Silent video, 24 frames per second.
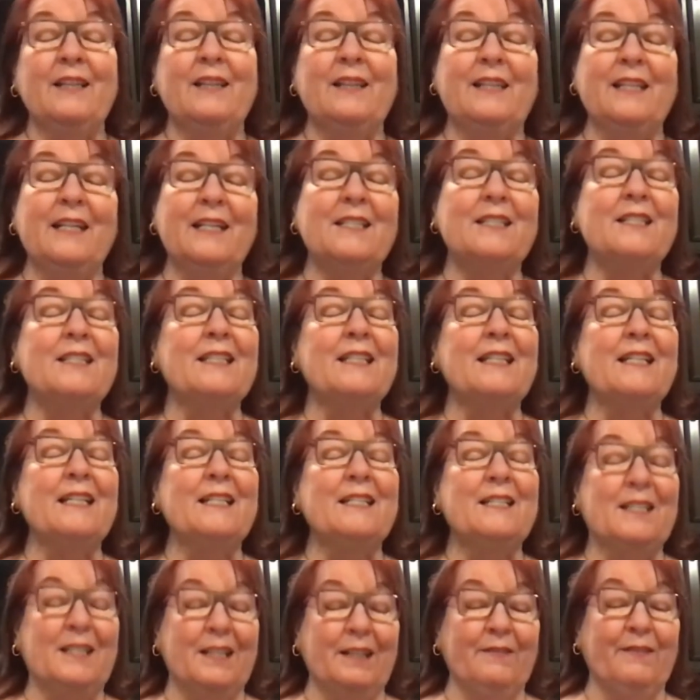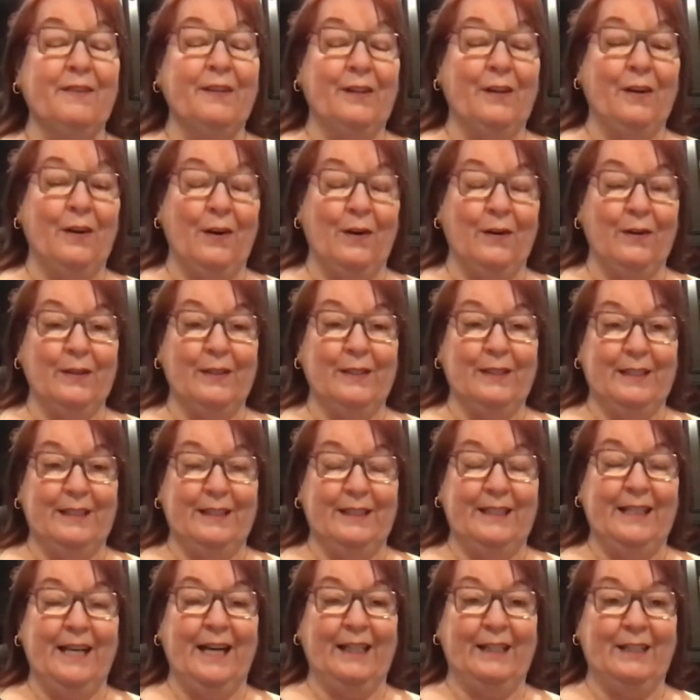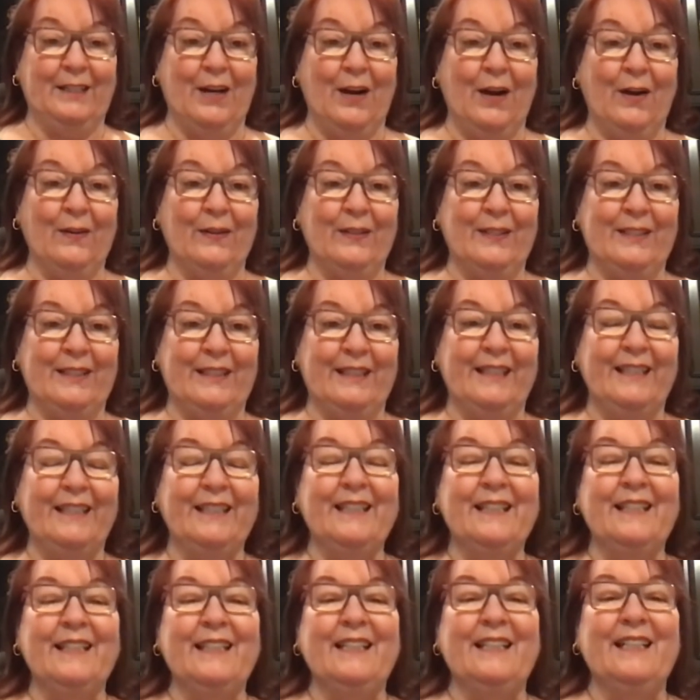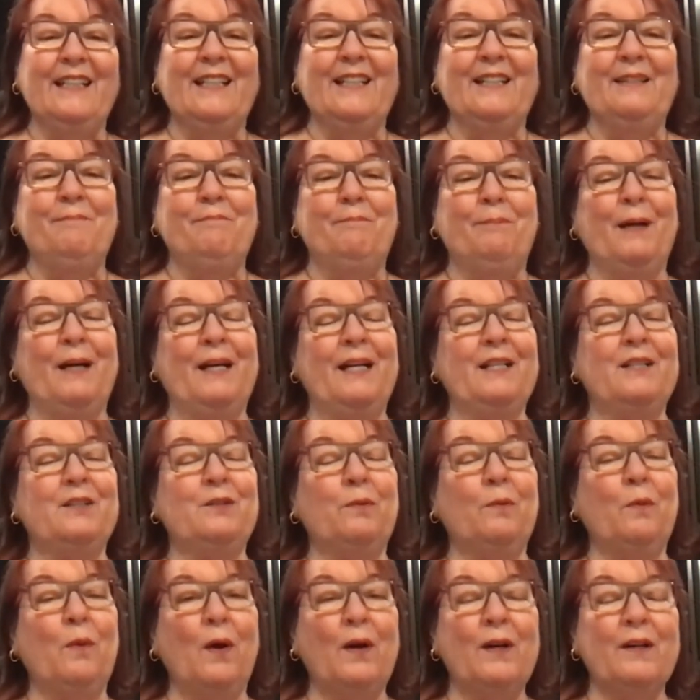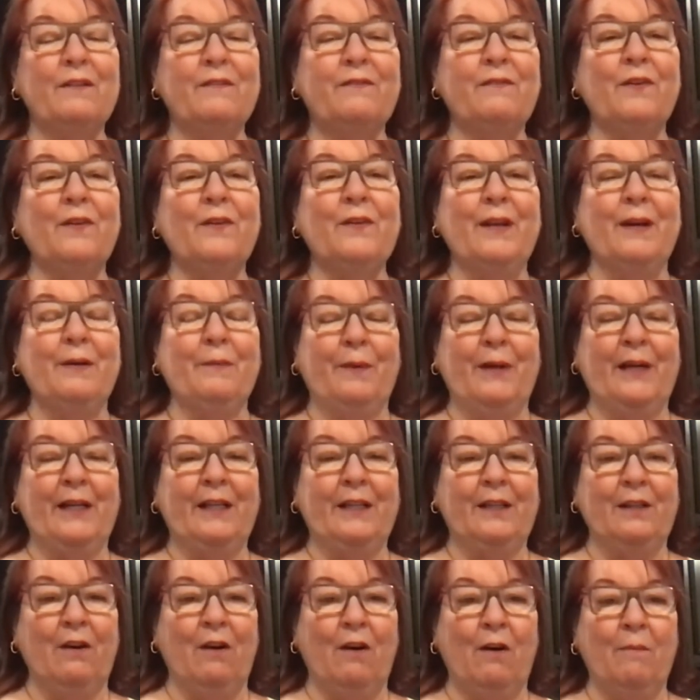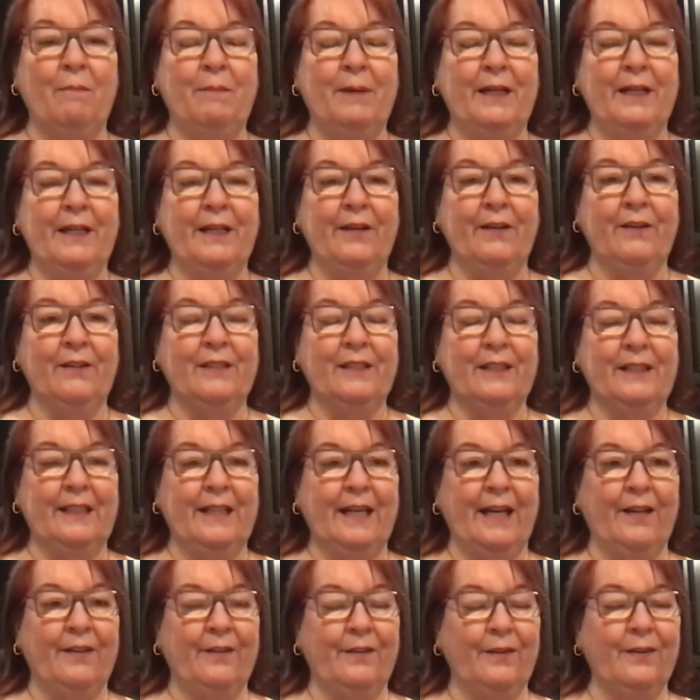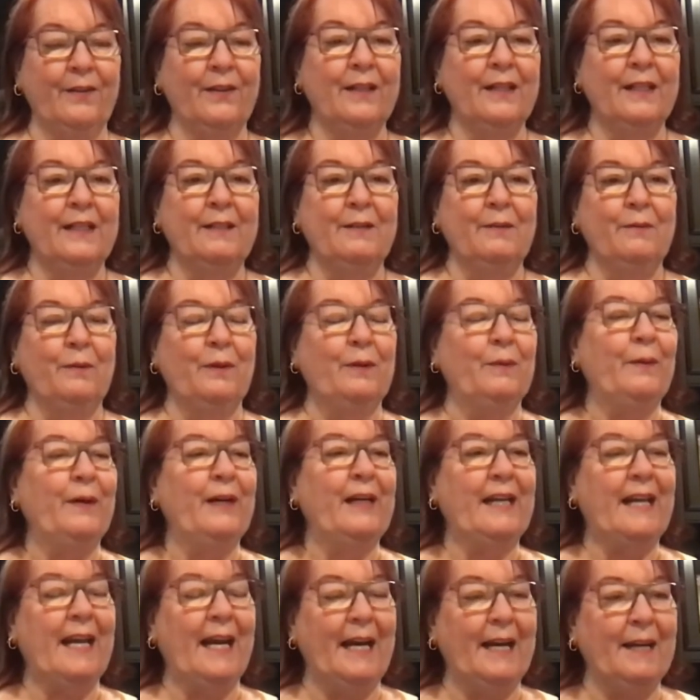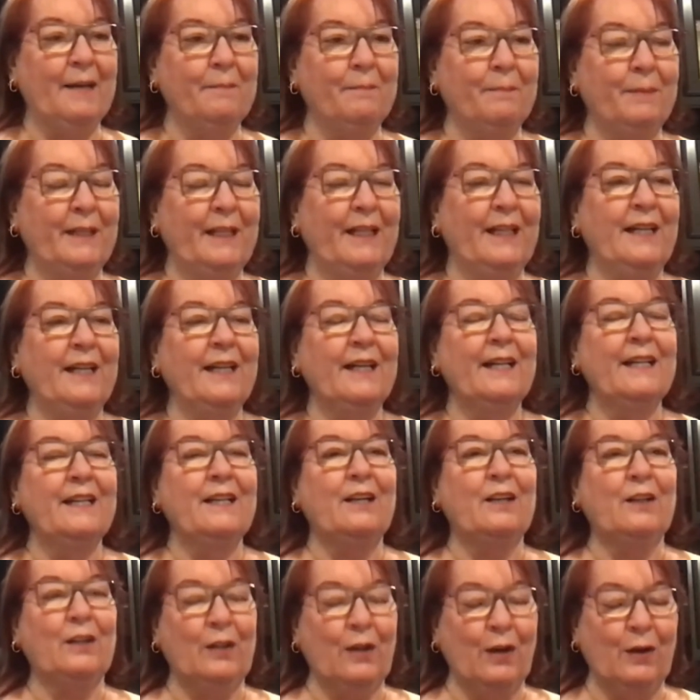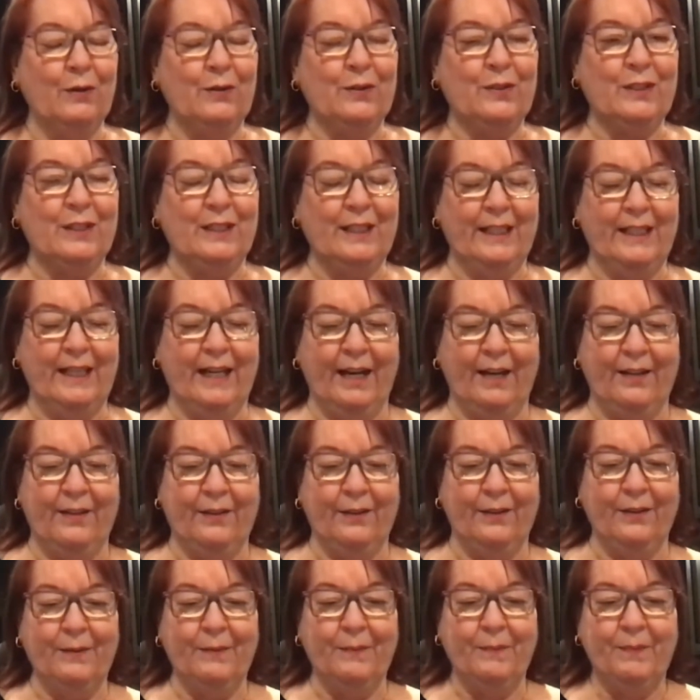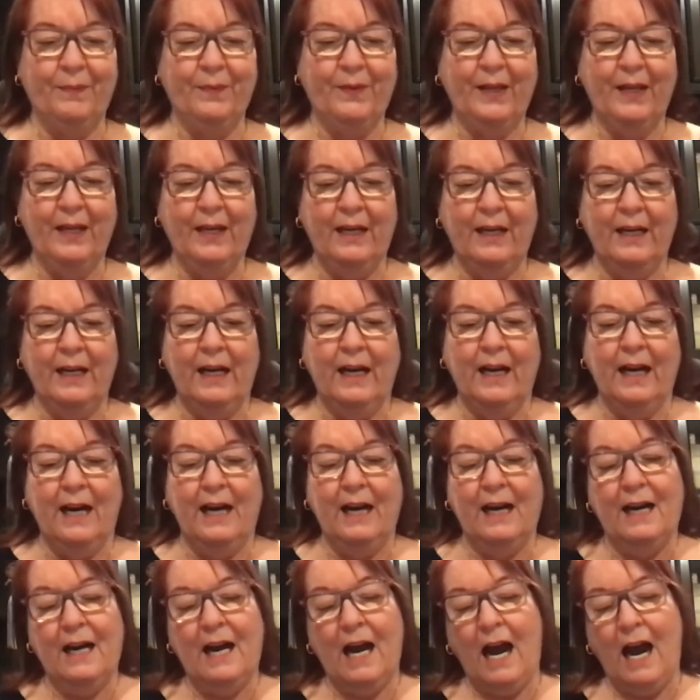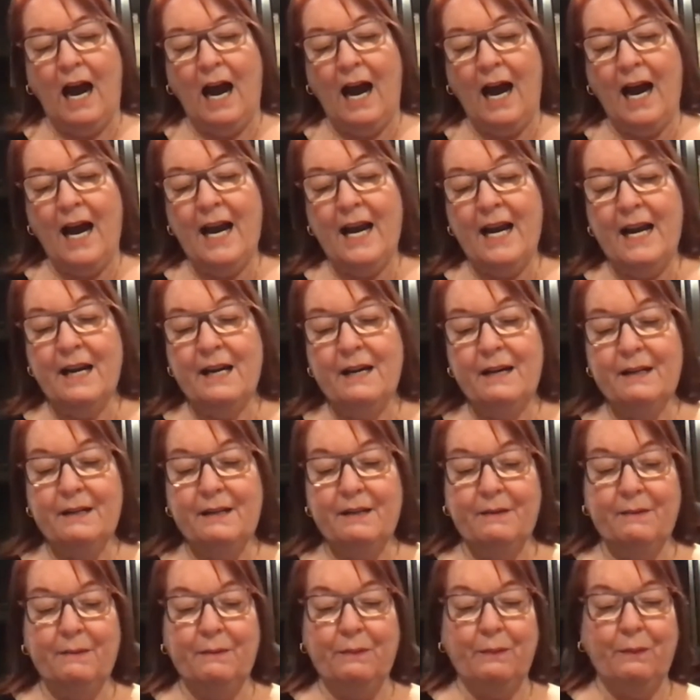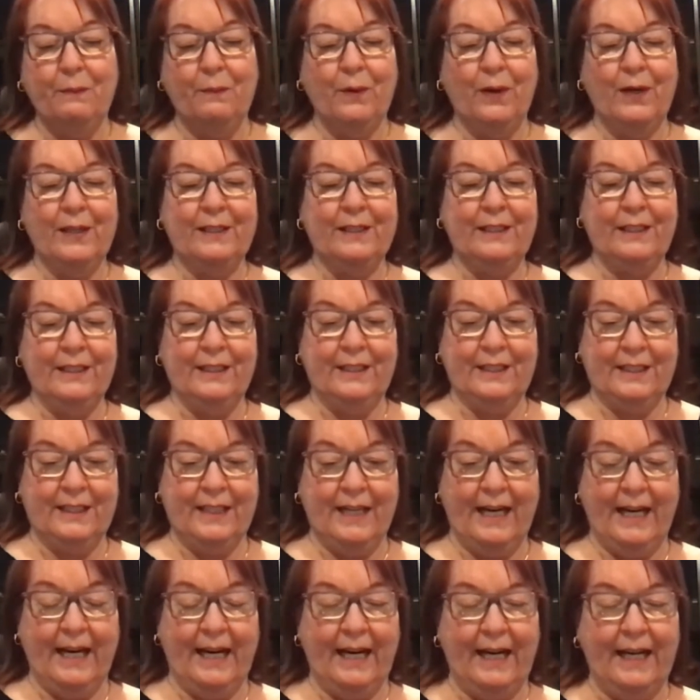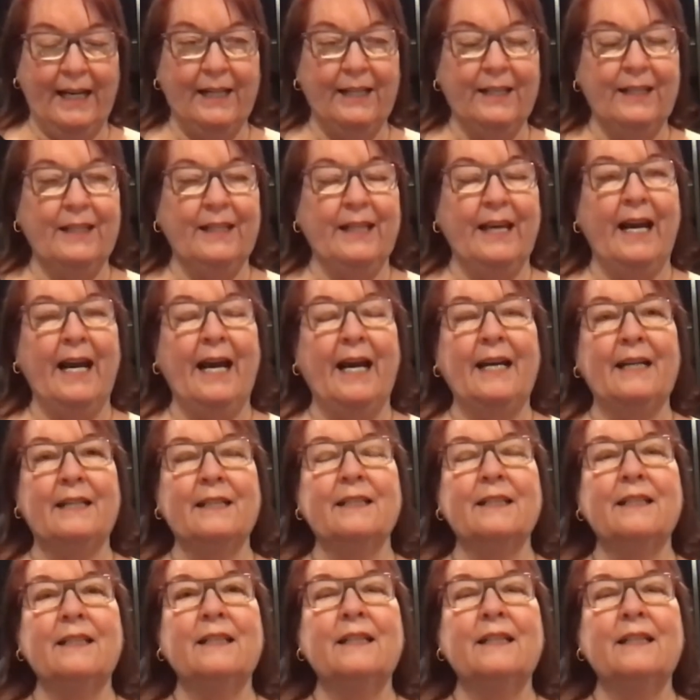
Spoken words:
this is difficult technology, but it's wonderful that we can all be here together when we can't be close together. I want to say that